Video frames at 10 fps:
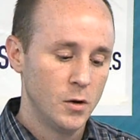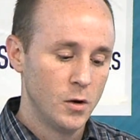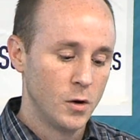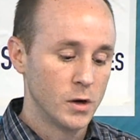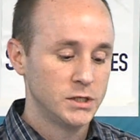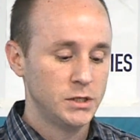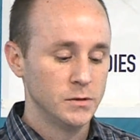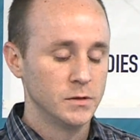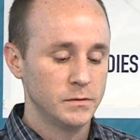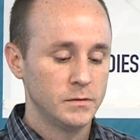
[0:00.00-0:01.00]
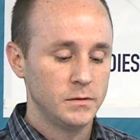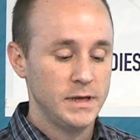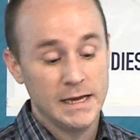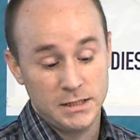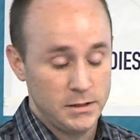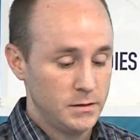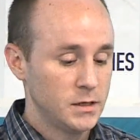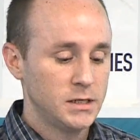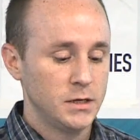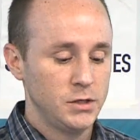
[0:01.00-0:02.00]
or to
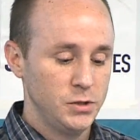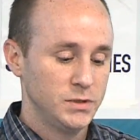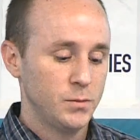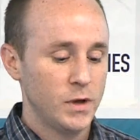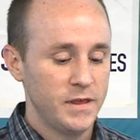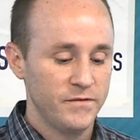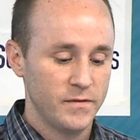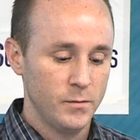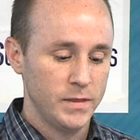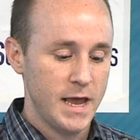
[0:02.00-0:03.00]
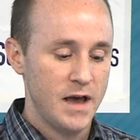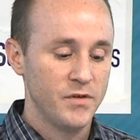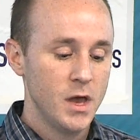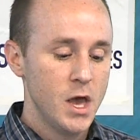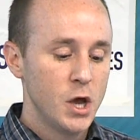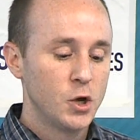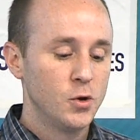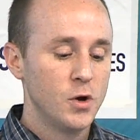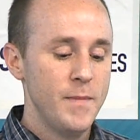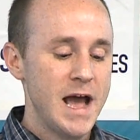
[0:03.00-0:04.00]
use what they have.
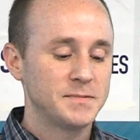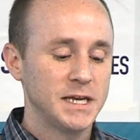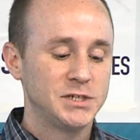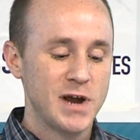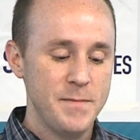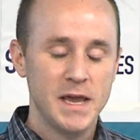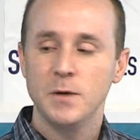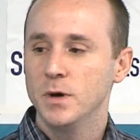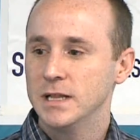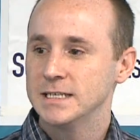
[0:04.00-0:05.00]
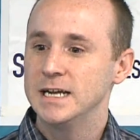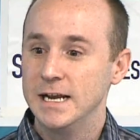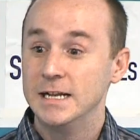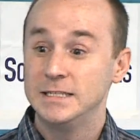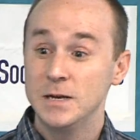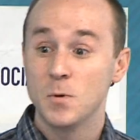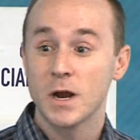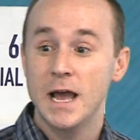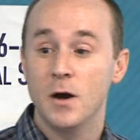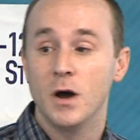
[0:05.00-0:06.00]
Google Maps, I tried making one last night and it did
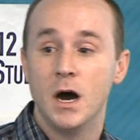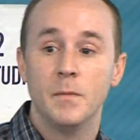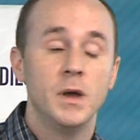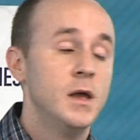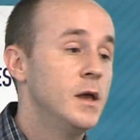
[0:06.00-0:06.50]
work out.